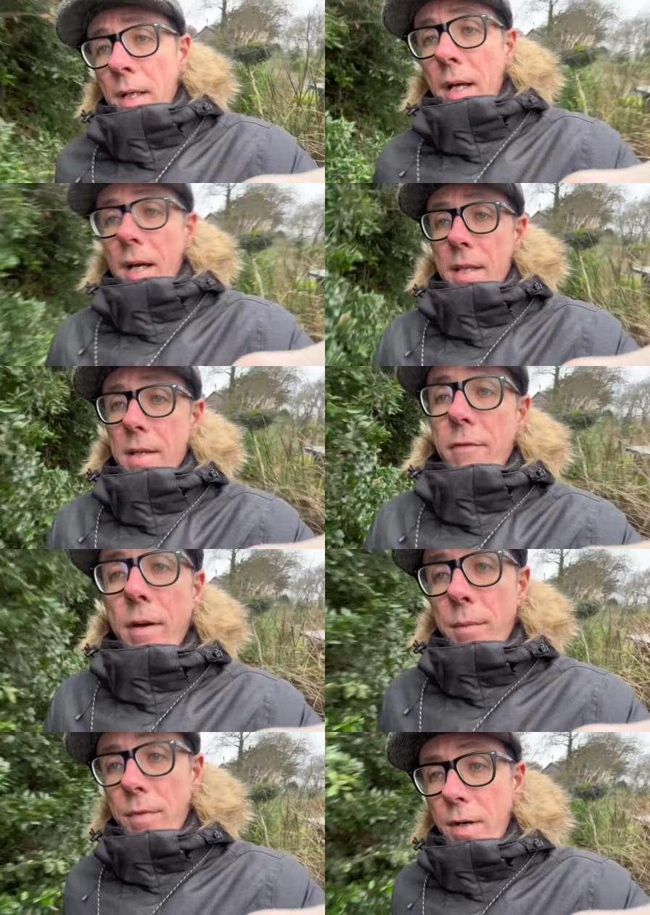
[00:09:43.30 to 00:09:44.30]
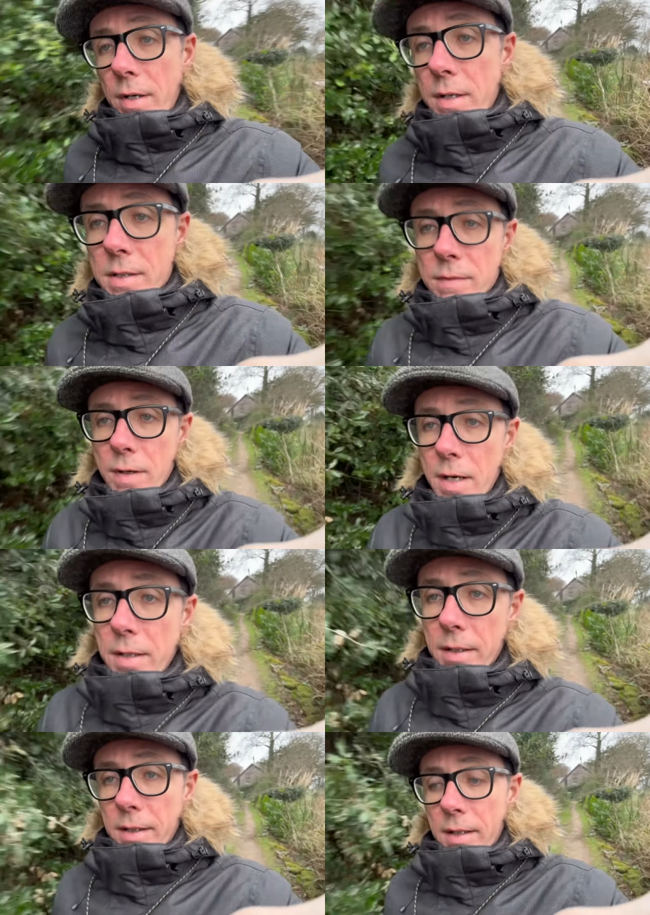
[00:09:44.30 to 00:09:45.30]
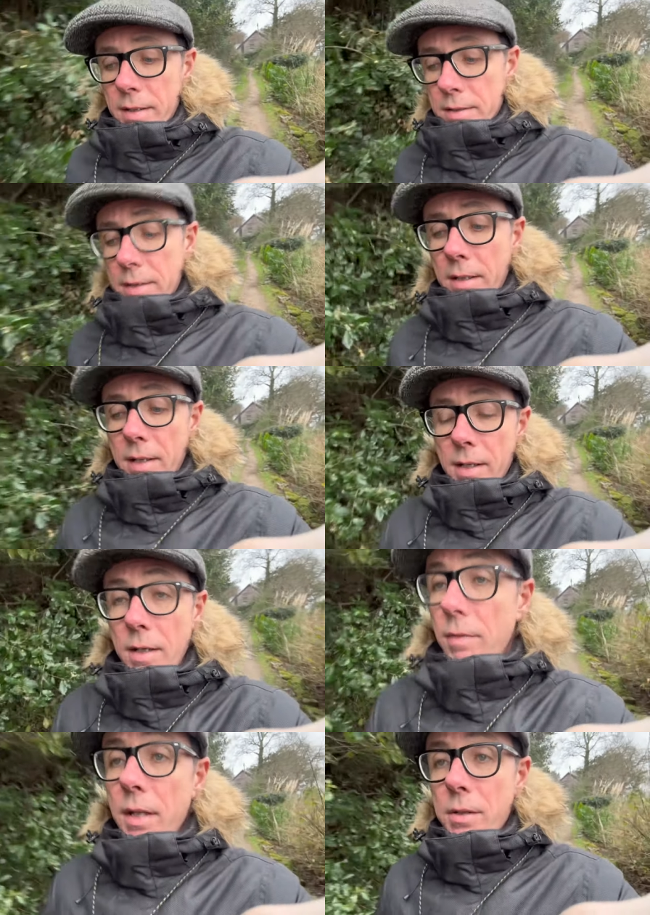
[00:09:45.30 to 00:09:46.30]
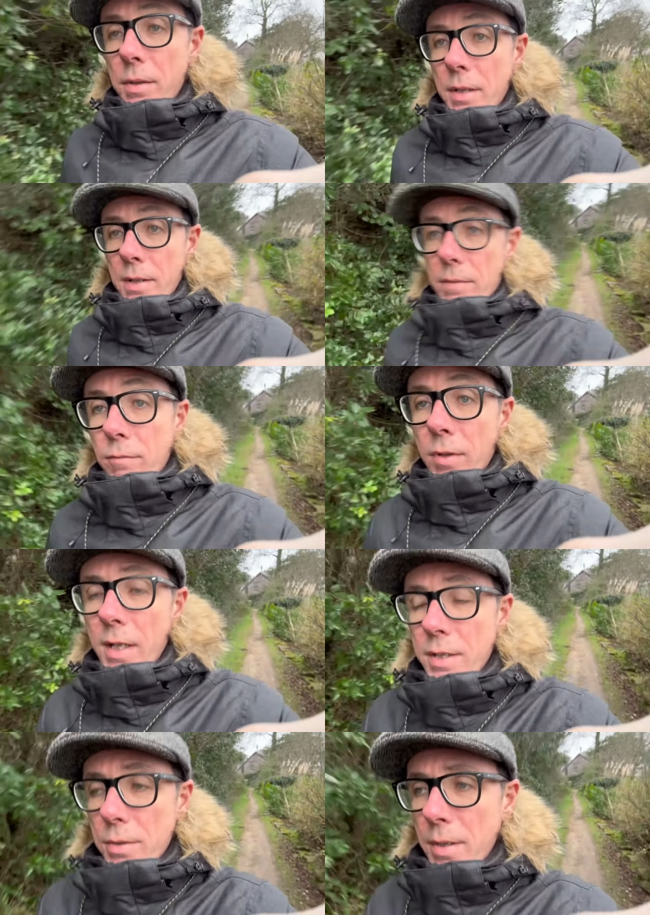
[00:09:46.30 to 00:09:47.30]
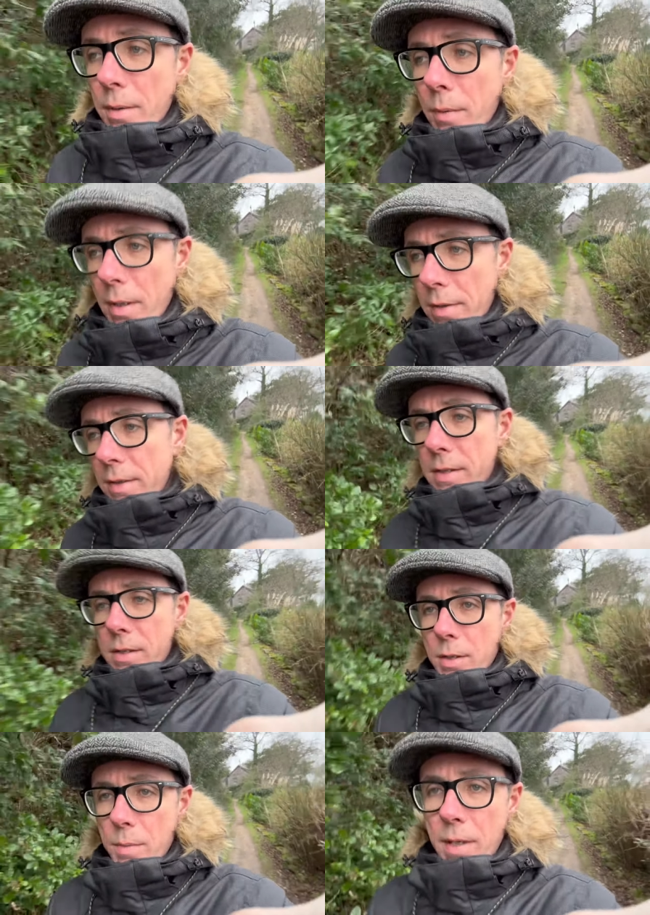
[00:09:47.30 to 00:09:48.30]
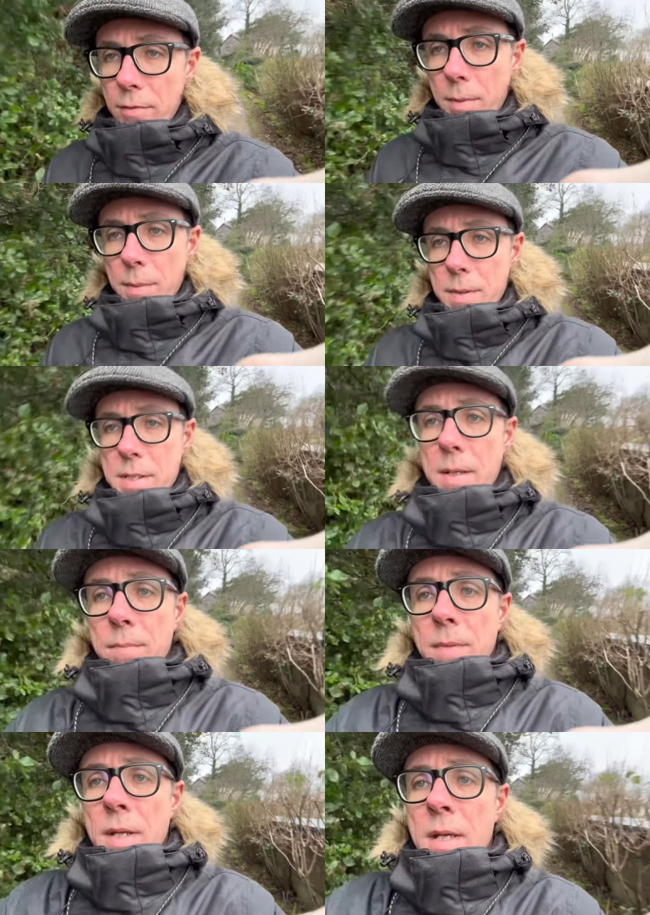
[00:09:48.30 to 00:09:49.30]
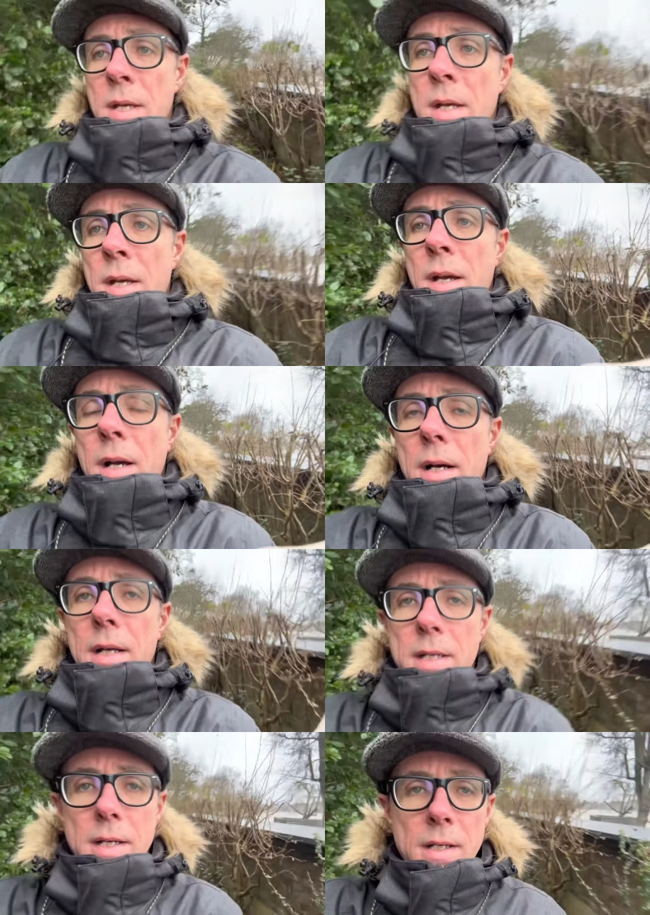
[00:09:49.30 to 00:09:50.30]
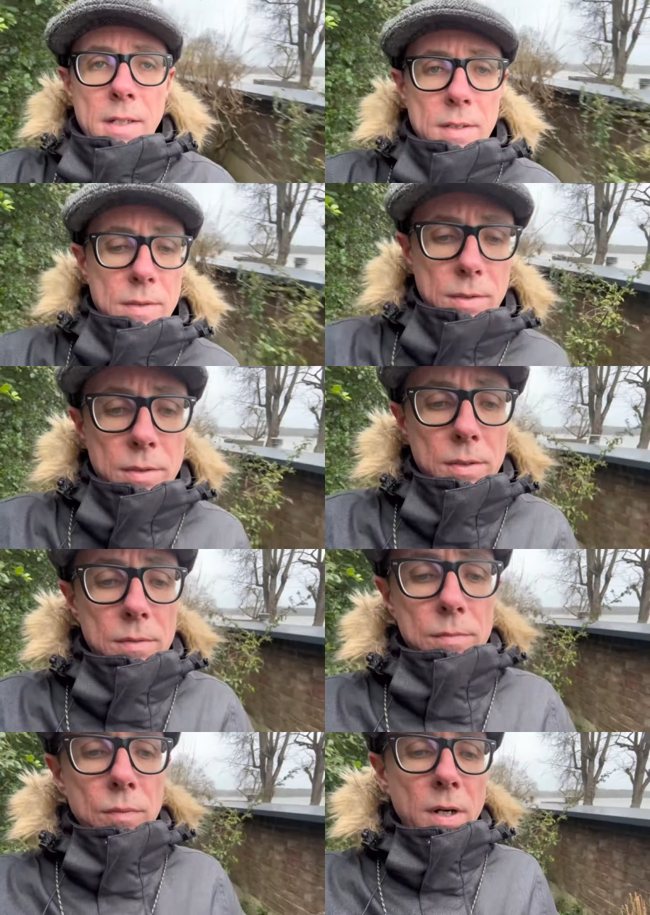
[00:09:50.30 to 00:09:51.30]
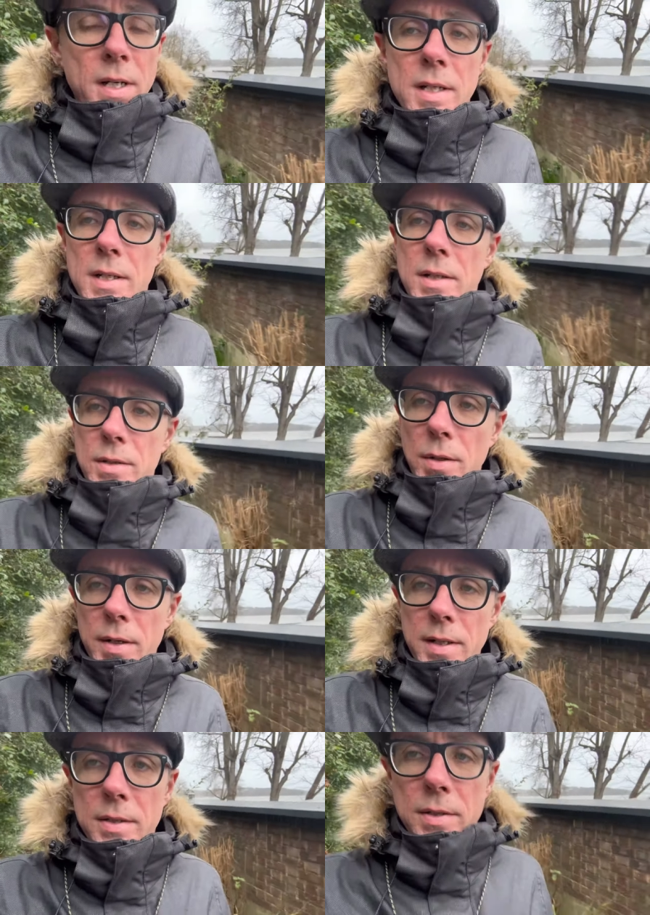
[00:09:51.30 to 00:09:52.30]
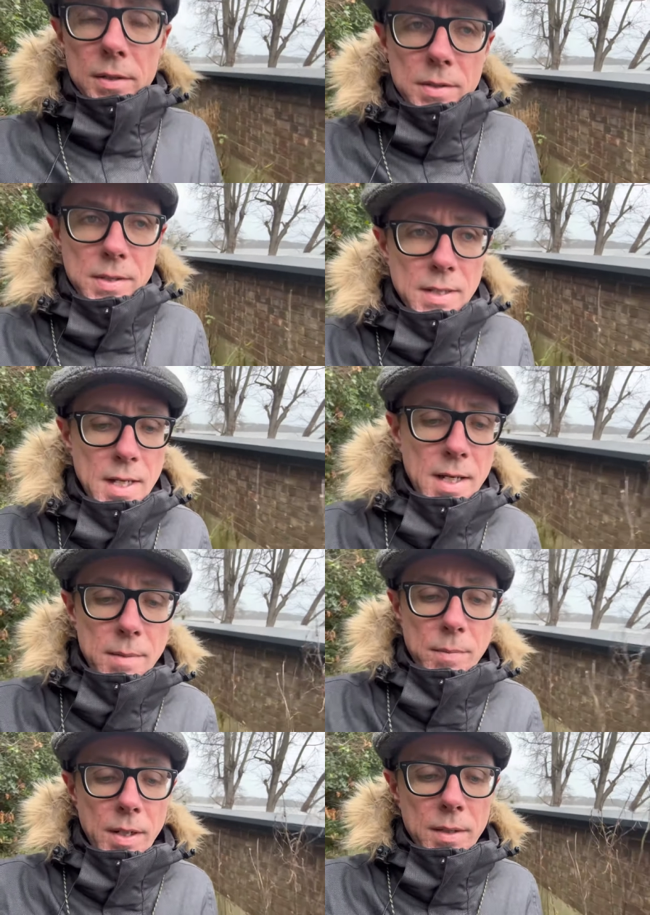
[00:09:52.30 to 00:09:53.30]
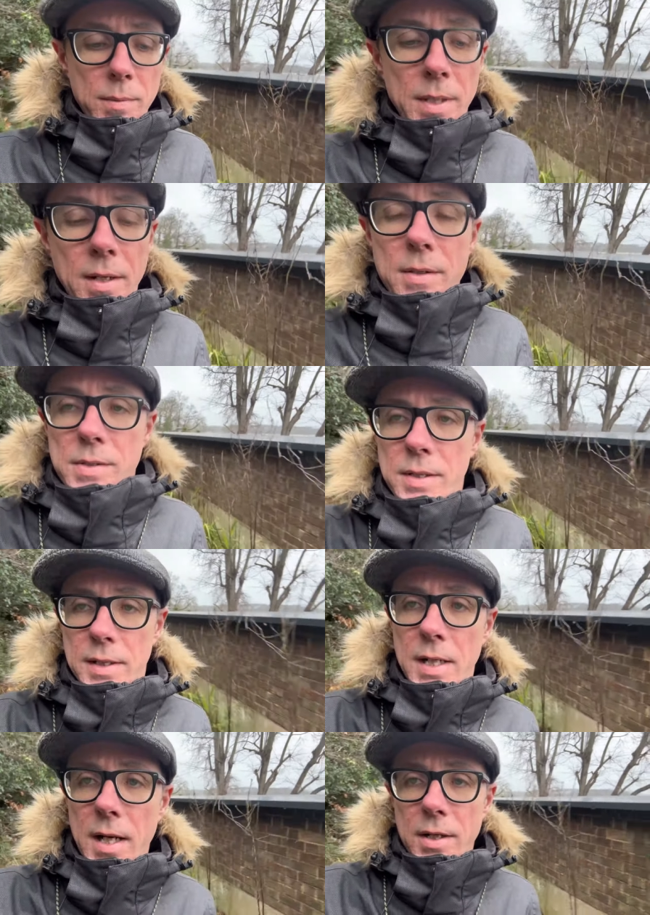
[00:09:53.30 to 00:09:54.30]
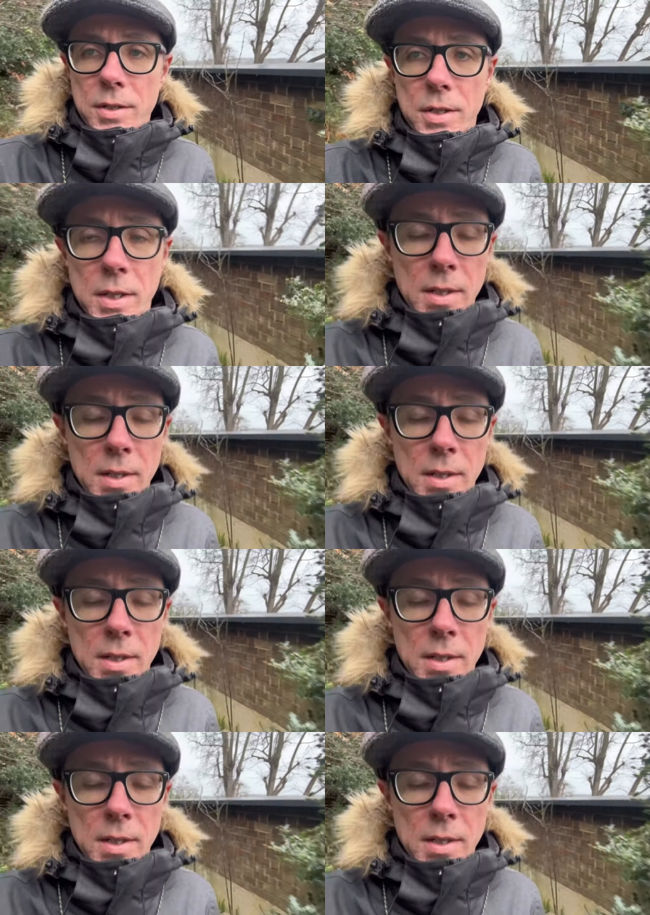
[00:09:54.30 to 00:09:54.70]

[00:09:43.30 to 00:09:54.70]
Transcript: Uh, the event was very nicely run and uh, I really enjoyed it, really enjoyed it. One of the things I took away from it was um, I uh, really got into using the handbrake without using the clutch